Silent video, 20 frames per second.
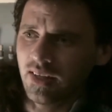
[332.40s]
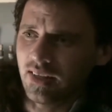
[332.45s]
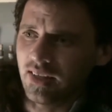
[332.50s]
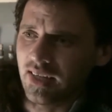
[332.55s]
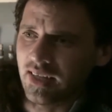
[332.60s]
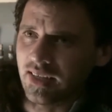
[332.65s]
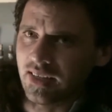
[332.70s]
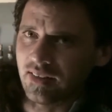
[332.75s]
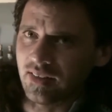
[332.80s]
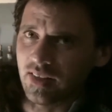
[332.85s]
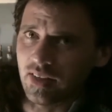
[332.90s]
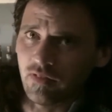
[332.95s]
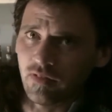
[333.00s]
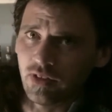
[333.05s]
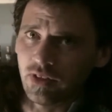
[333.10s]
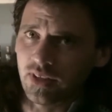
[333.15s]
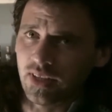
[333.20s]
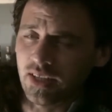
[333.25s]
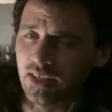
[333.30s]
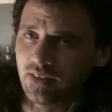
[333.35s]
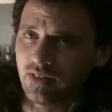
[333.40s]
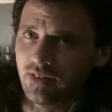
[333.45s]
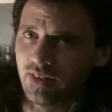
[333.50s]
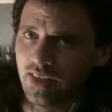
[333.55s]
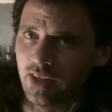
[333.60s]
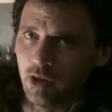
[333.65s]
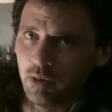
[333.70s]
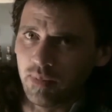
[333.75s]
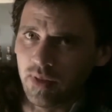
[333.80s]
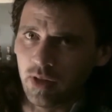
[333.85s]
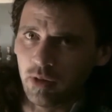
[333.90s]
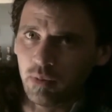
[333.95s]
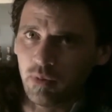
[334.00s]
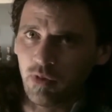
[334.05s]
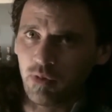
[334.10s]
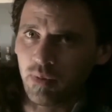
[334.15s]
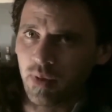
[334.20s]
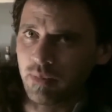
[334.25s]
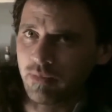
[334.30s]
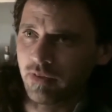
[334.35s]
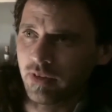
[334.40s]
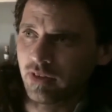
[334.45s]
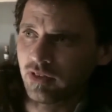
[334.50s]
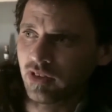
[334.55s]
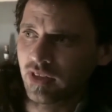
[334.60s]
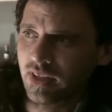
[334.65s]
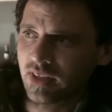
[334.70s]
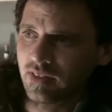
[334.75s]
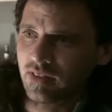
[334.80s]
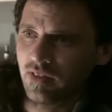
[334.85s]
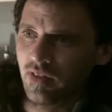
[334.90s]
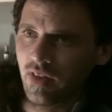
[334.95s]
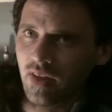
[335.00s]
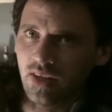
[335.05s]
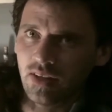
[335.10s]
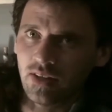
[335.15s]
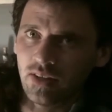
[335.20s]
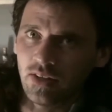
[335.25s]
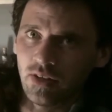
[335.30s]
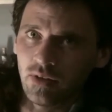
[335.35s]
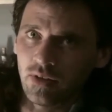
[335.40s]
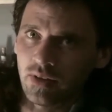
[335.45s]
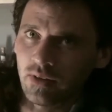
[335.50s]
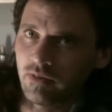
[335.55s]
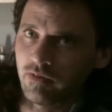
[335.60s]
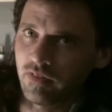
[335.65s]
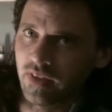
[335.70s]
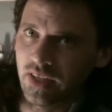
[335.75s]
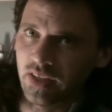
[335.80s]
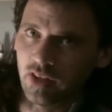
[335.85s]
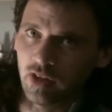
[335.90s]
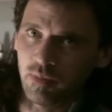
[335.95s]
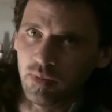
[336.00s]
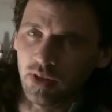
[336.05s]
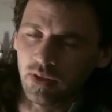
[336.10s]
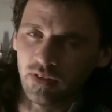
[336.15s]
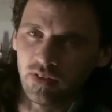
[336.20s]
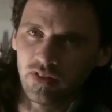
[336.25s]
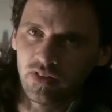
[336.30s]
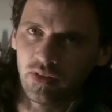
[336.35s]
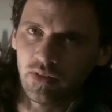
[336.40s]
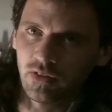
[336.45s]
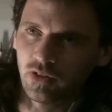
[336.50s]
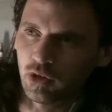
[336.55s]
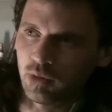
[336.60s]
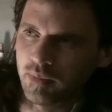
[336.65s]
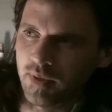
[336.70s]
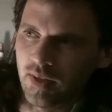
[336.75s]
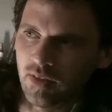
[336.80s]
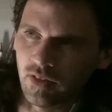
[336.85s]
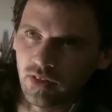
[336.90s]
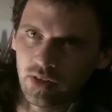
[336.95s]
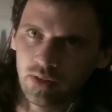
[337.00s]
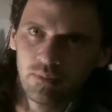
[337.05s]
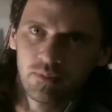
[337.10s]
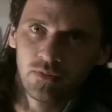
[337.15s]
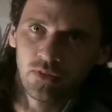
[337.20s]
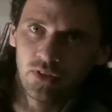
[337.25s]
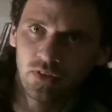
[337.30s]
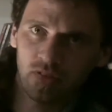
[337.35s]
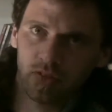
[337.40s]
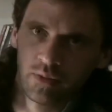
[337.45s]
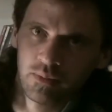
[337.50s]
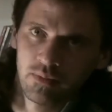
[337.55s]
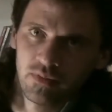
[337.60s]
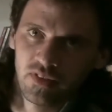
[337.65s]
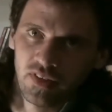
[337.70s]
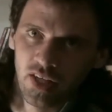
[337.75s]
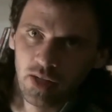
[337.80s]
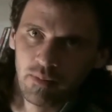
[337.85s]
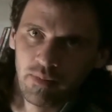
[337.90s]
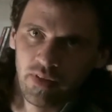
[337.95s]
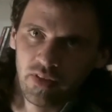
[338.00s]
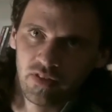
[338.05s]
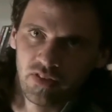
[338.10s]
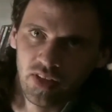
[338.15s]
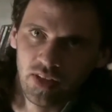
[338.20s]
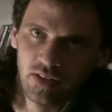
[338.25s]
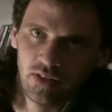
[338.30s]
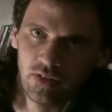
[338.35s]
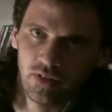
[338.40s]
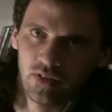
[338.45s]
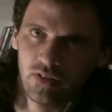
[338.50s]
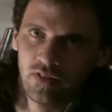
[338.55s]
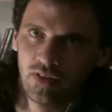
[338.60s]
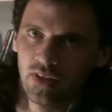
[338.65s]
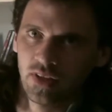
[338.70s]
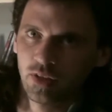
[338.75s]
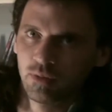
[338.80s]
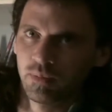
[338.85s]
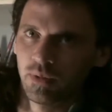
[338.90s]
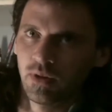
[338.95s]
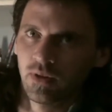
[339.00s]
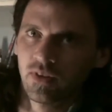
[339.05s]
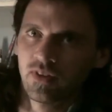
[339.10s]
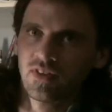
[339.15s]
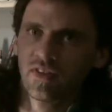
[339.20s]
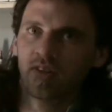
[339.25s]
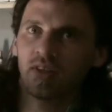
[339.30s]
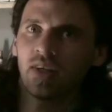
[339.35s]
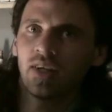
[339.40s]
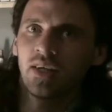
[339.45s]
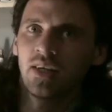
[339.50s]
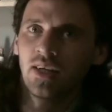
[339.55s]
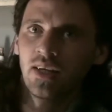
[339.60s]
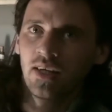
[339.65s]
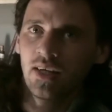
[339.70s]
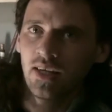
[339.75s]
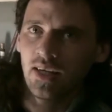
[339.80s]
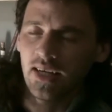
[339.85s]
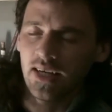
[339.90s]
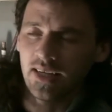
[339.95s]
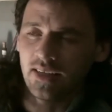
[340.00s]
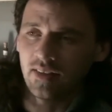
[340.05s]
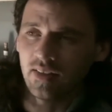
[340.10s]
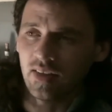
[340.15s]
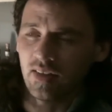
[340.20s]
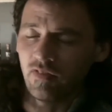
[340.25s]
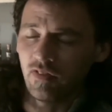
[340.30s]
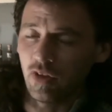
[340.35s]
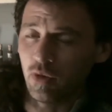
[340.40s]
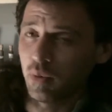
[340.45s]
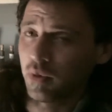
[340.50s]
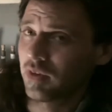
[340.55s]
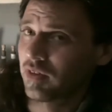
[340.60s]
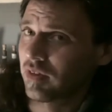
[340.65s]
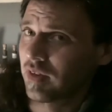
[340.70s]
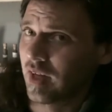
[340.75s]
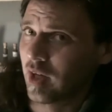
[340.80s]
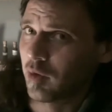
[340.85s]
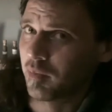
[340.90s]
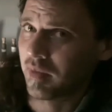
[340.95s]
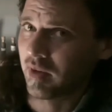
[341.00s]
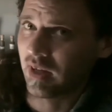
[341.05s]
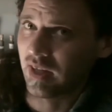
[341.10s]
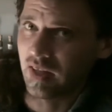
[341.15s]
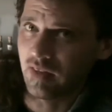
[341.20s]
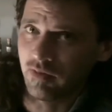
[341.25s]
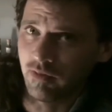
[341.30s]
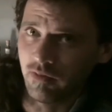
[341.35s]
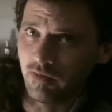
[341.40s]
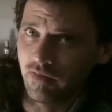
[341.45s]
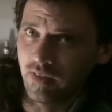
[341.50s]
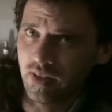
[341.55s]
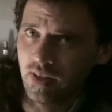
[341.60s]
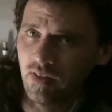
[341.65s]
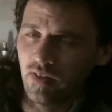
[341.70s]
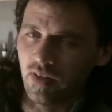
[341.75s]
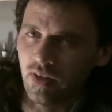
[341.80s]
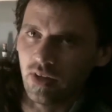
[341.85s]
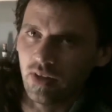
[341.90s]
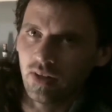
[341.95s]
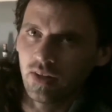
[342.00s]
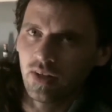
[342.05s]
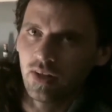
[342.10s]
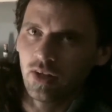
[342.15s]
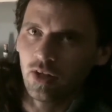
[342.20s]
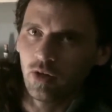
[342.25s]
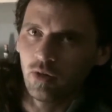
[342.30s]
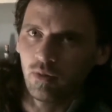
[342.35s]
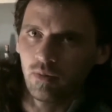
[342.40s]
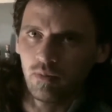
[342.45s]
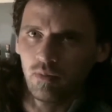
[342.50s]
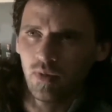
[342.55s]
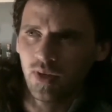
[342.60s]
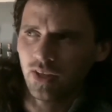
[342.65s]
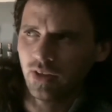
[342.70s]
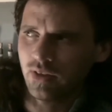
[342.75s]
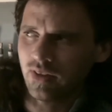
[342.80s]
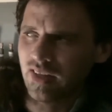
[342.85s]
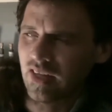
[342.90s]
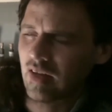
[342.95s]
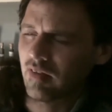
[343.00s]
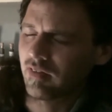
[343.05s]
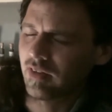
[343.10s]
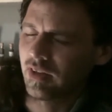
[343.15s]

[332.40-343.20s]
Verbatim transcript: and if you'd like to help out with my project, then you can find me on social media. Just type this in on the search box. And if you want to help out even further, why not have a